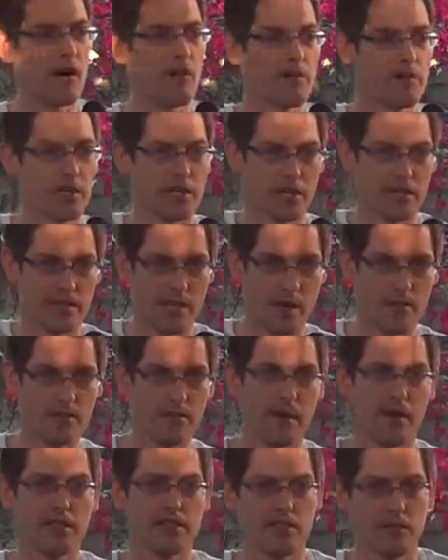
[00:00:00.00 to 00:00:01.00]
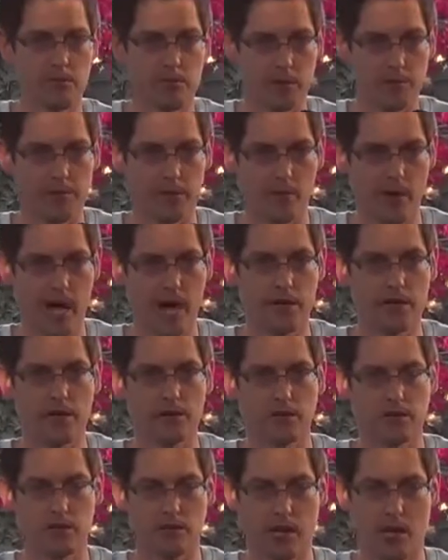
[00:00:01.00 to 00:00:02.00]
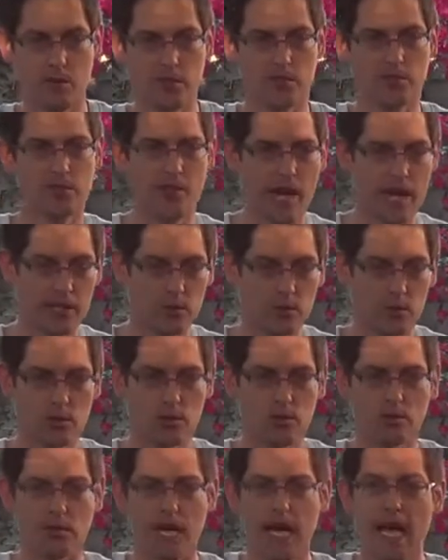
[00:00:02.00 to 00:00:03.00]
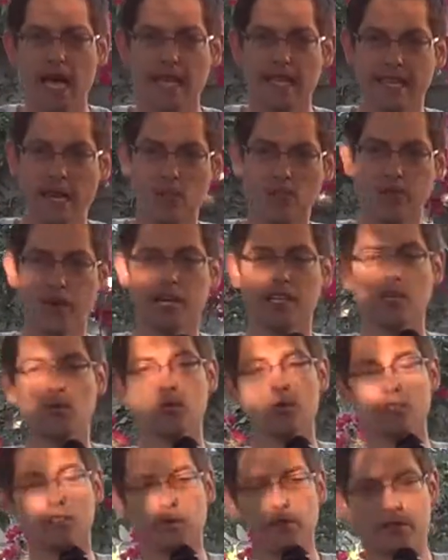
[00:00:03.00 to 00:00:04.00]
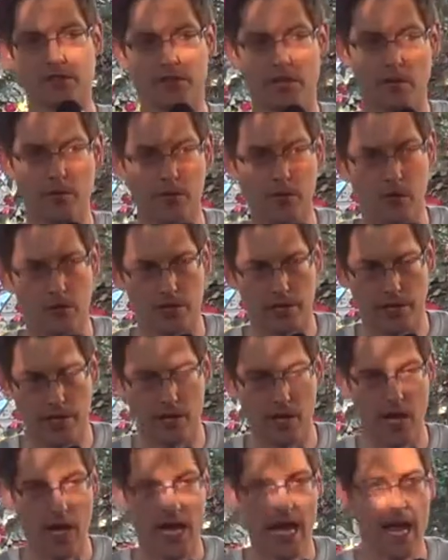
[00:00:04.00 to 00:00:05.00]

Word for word: of your contemporaries and the people around you. So start with society's rules, then break the rules of your subculture.